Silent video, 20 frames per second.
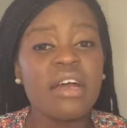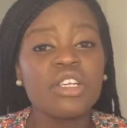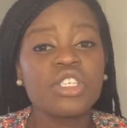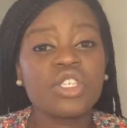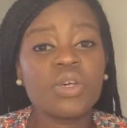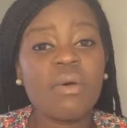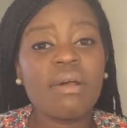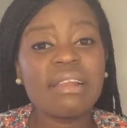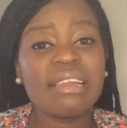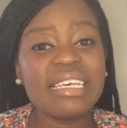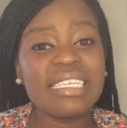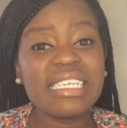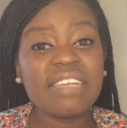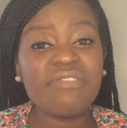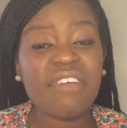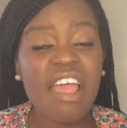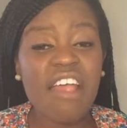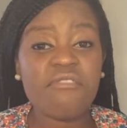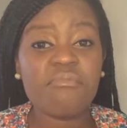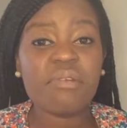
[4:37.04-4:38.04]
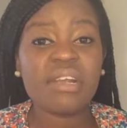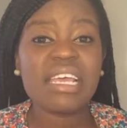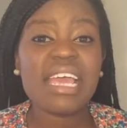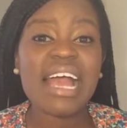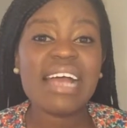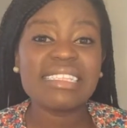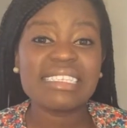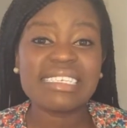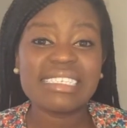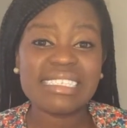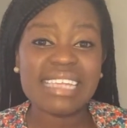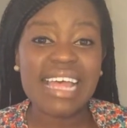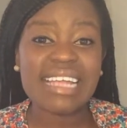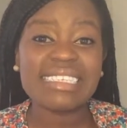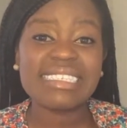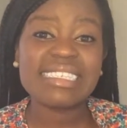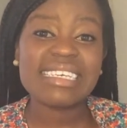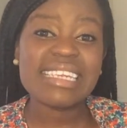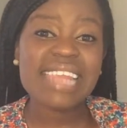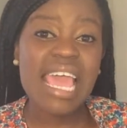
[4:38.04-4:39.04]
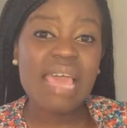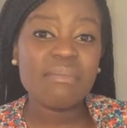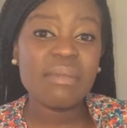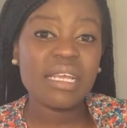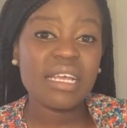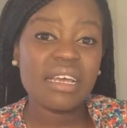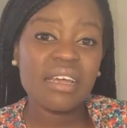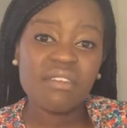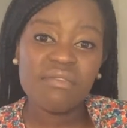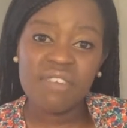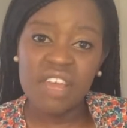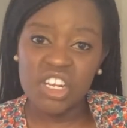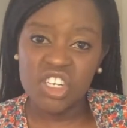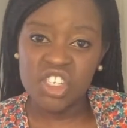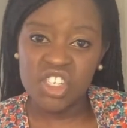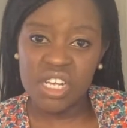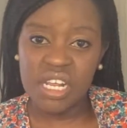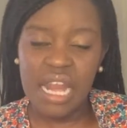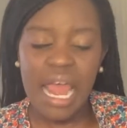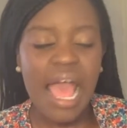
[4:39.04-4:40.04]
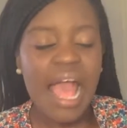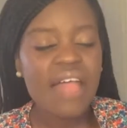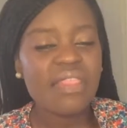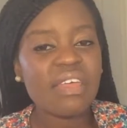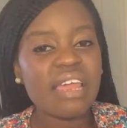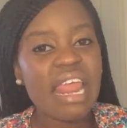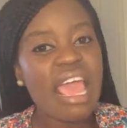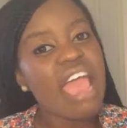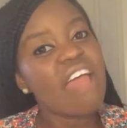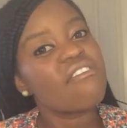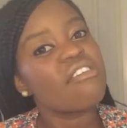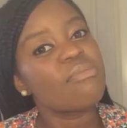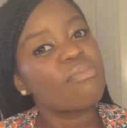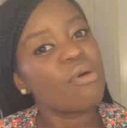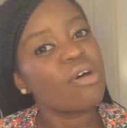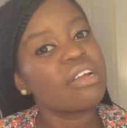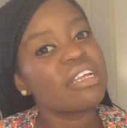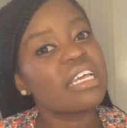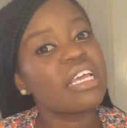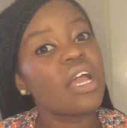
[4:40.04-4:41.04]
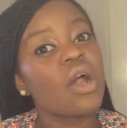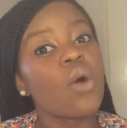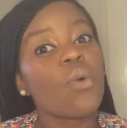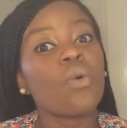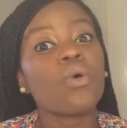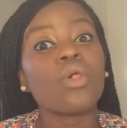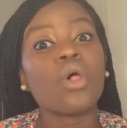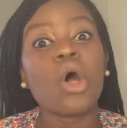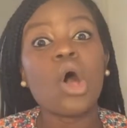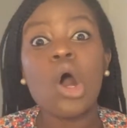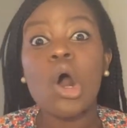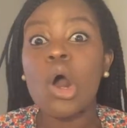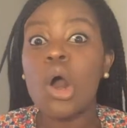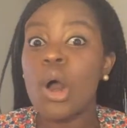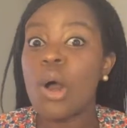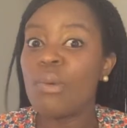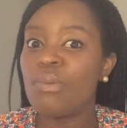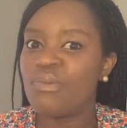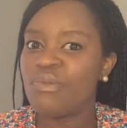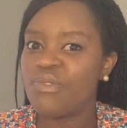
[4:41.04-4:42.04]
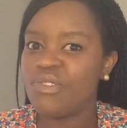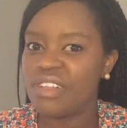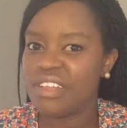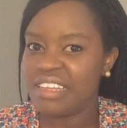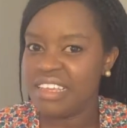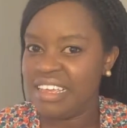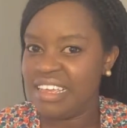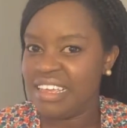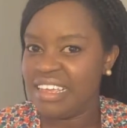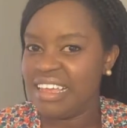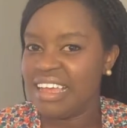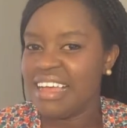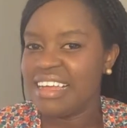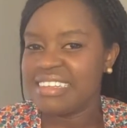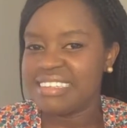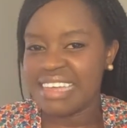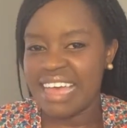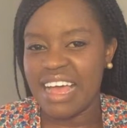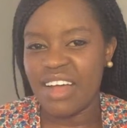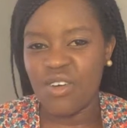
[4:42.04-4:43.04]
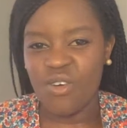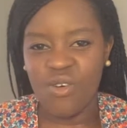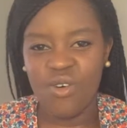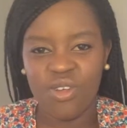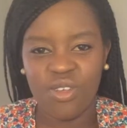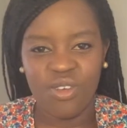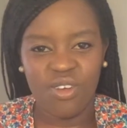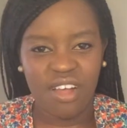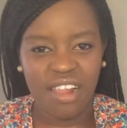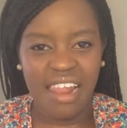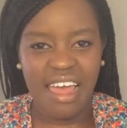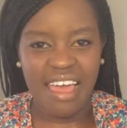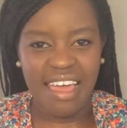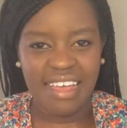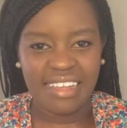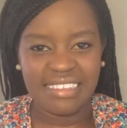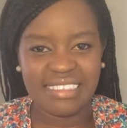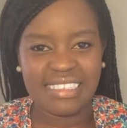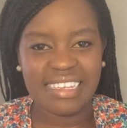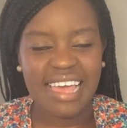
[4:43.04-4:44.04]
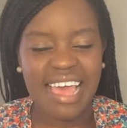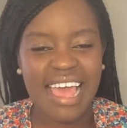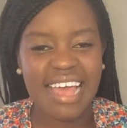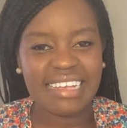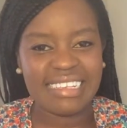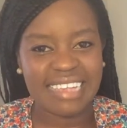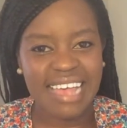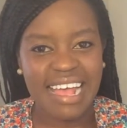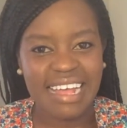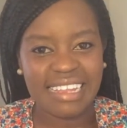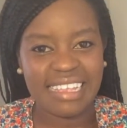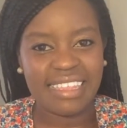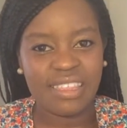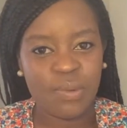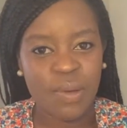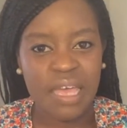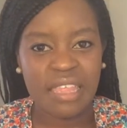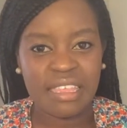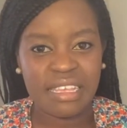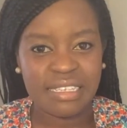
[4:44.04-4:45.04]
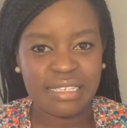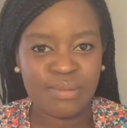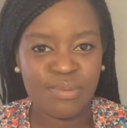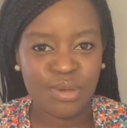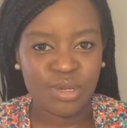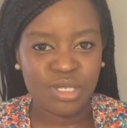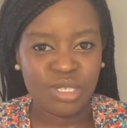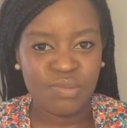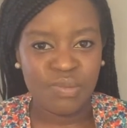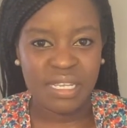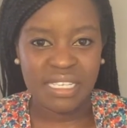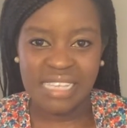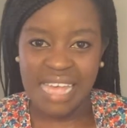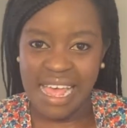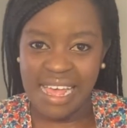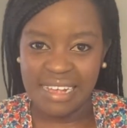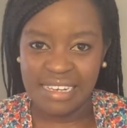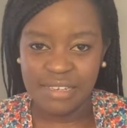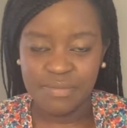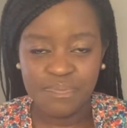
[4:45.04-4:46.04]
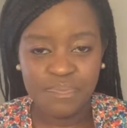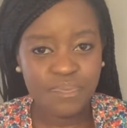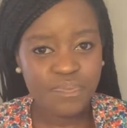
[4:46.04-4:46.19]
So at least if everybody understands the naming convention, then everybody will hopefully tag all your clients exactly the way they're supposed to be tagged.